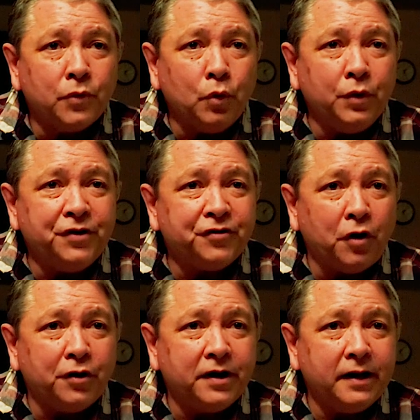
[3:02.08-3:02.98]
we
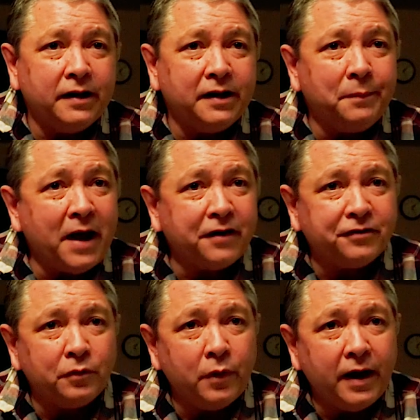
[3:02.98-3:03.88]
started it, and he
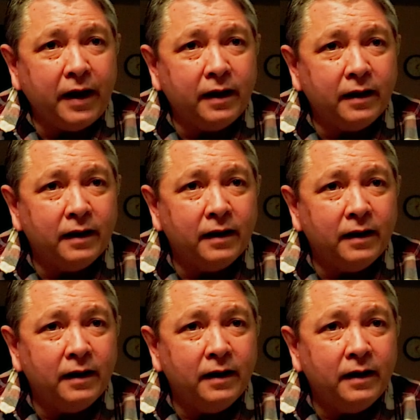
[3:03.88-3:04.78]
passed away.
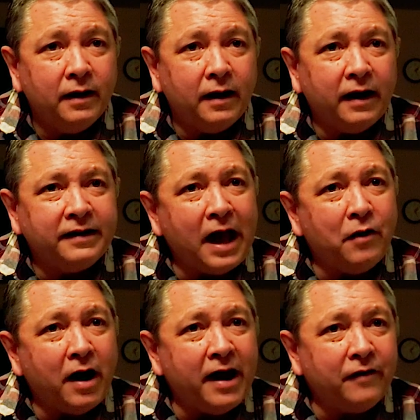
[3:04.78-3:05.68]
And
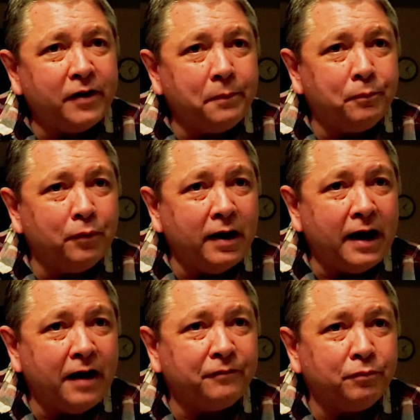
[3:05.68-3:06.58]
now I have a
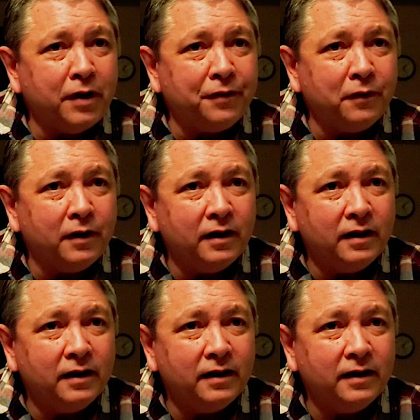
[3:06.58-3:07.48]
half brother.
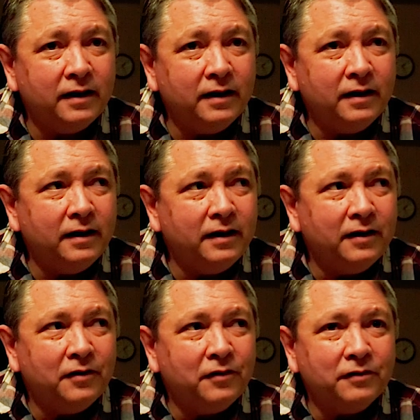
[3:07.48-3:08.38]

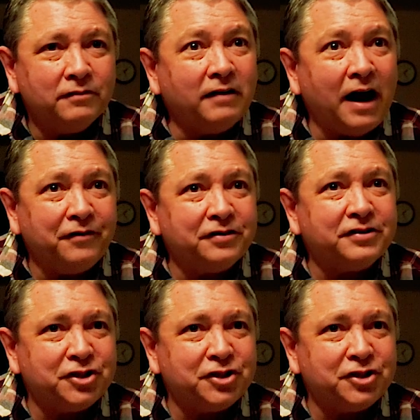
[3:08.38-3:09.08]
Life's